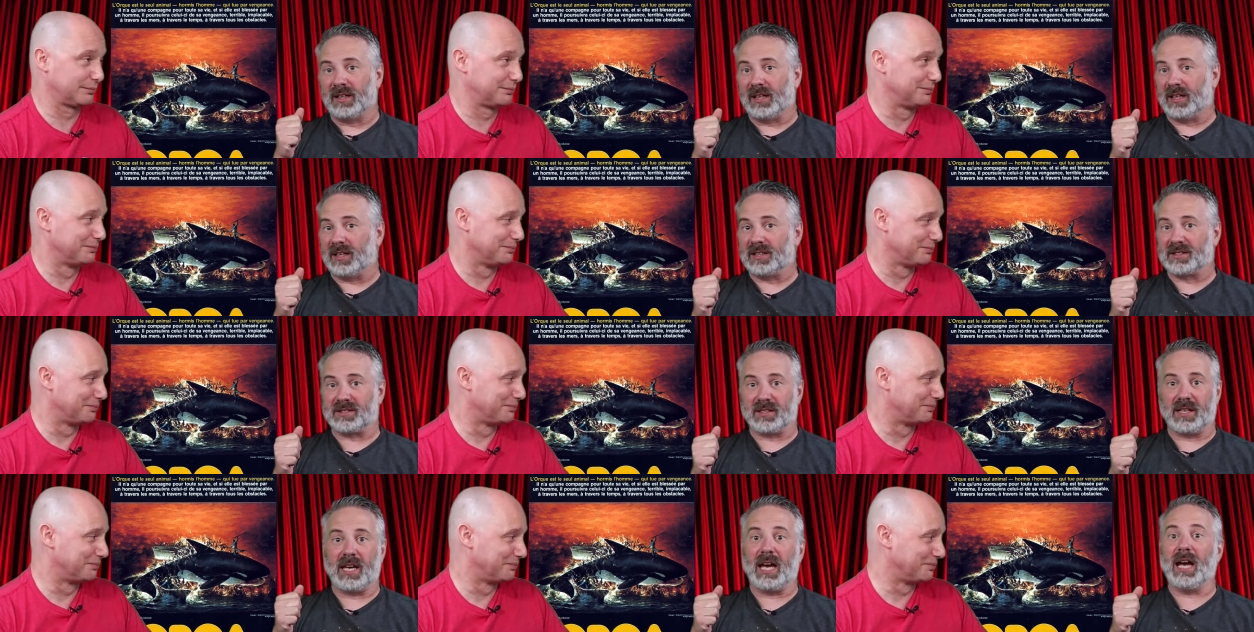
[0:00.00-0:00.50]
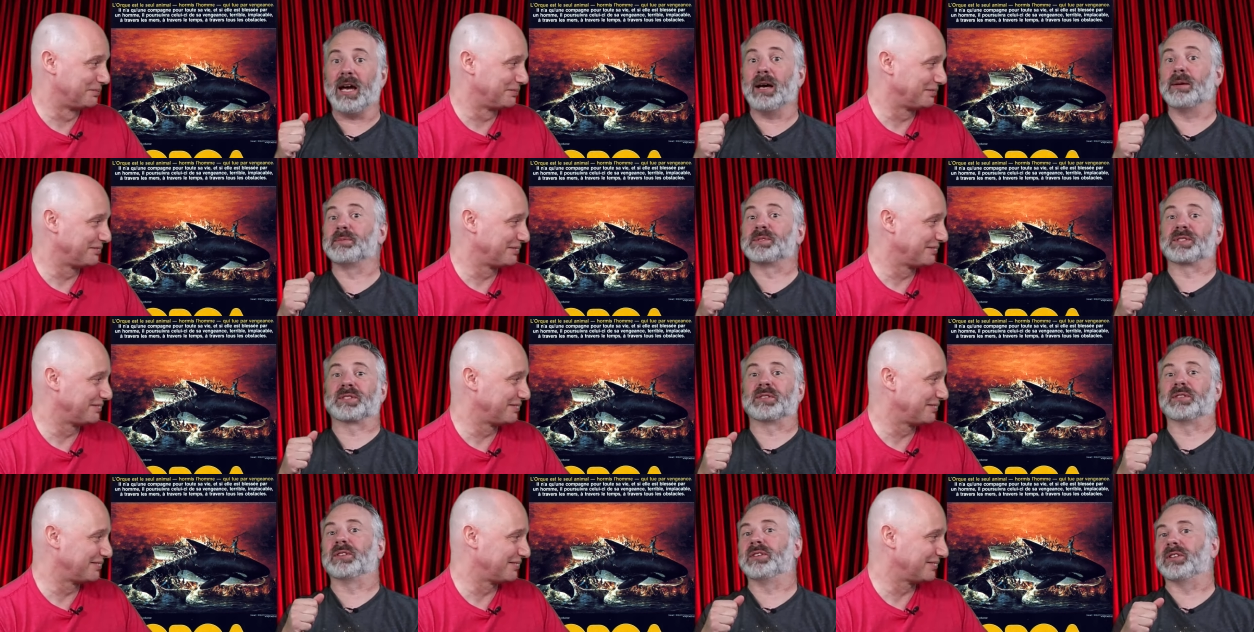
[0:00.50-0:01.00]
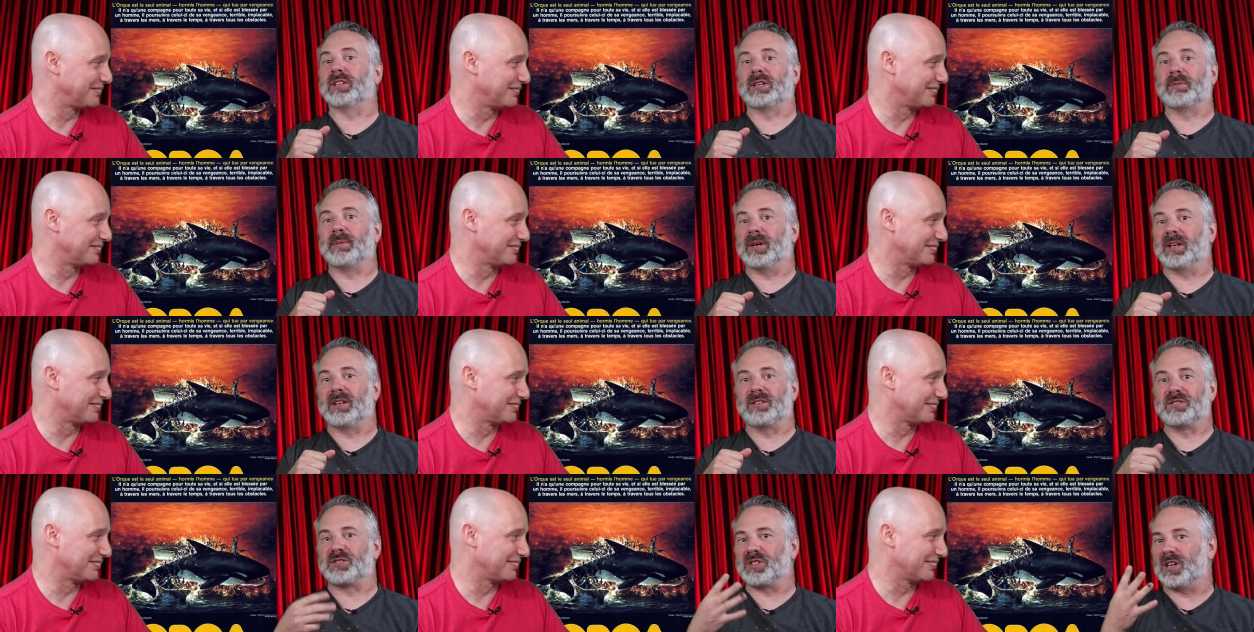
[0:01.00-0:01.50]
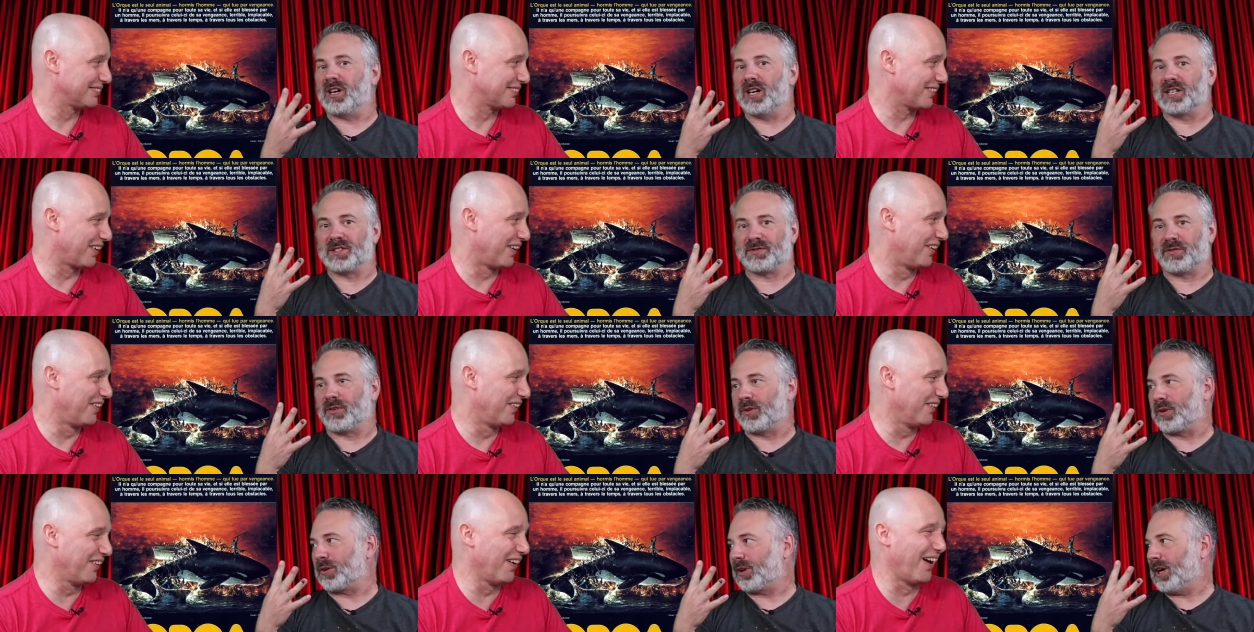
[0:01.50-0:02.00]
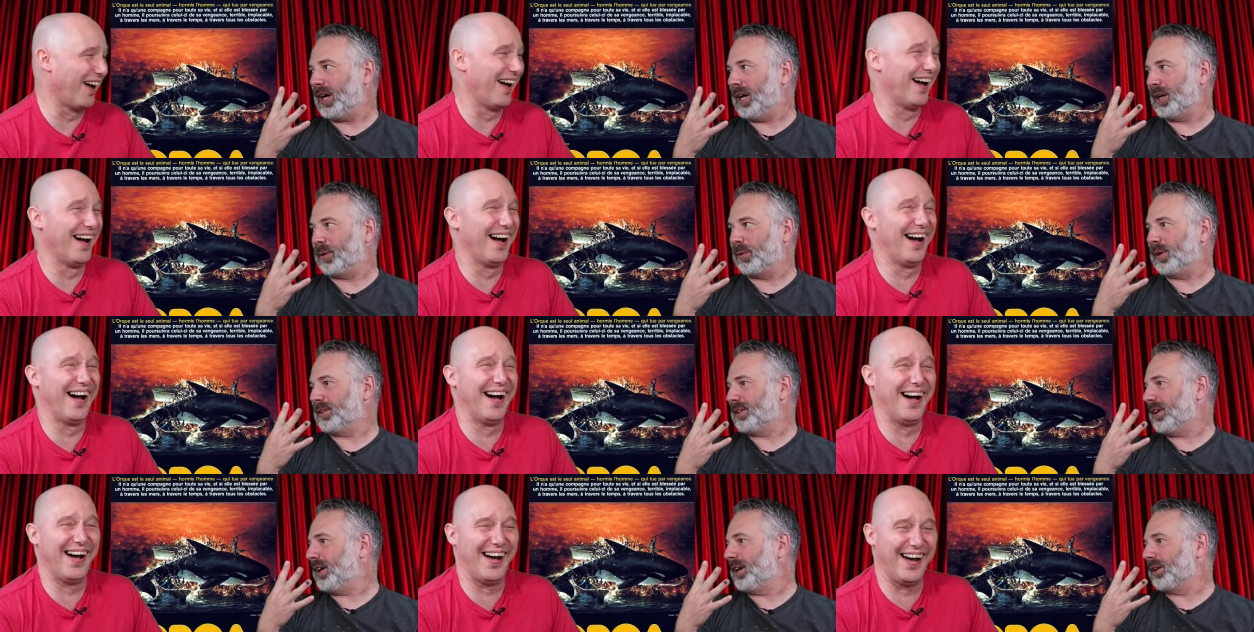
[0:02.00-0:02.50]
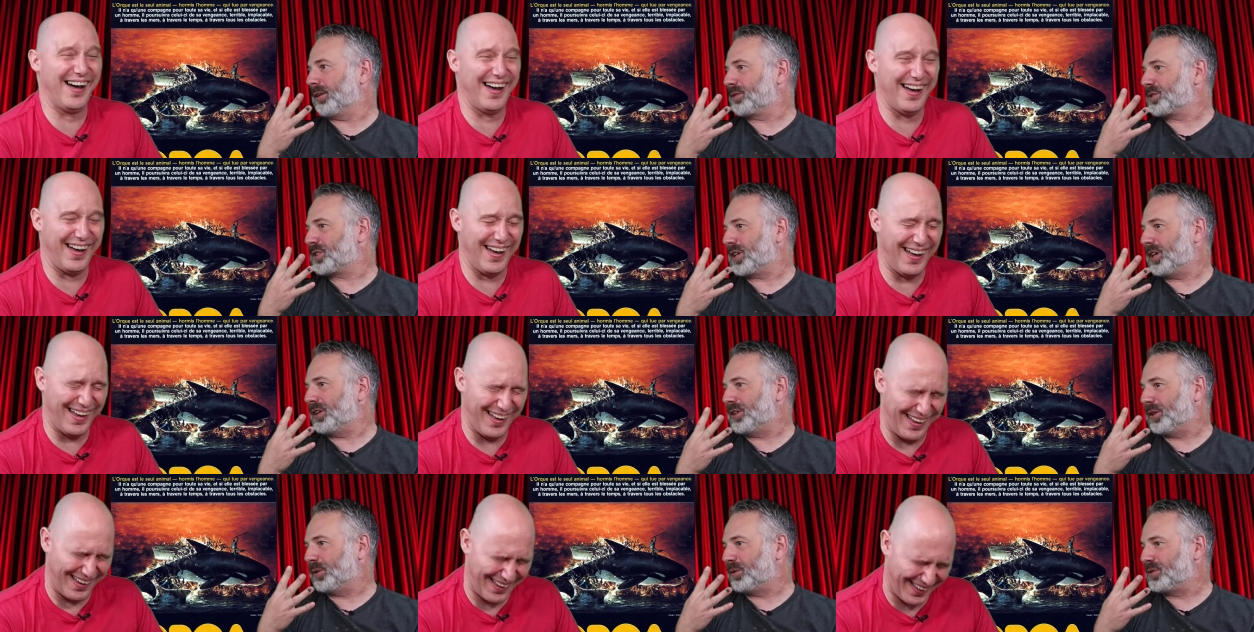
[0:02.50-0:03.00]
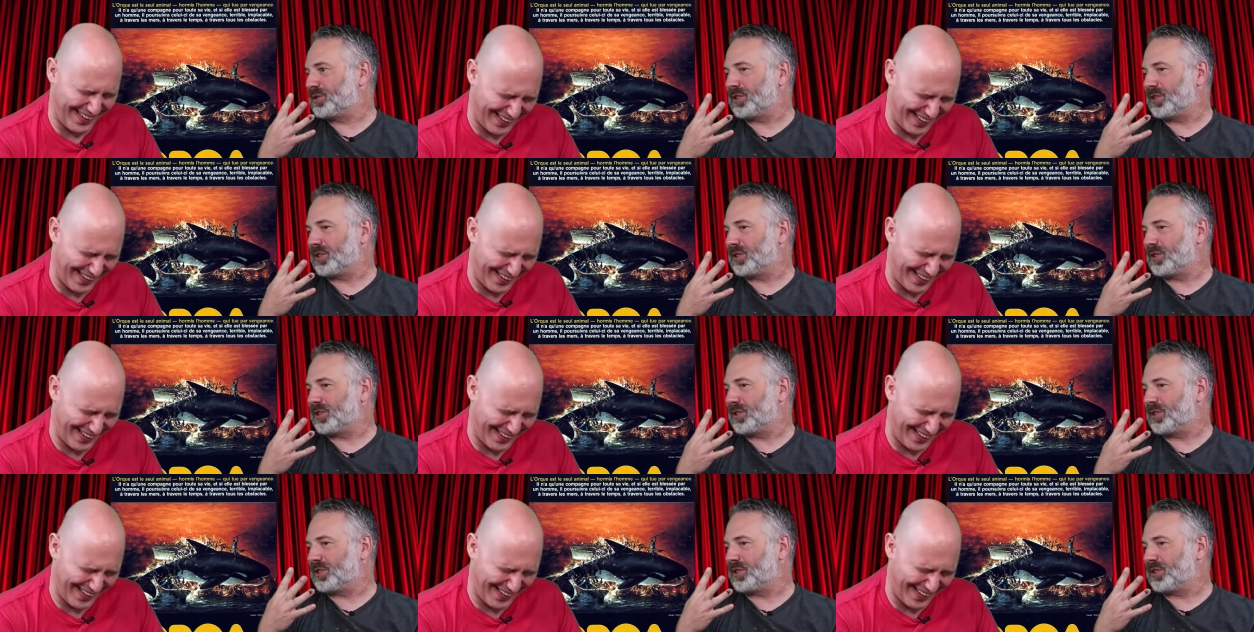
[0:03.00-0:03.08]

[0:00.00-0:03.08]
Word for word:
Speaker 1: And it's absolutely better than Jaws 4. I don't know what the hell they're trying to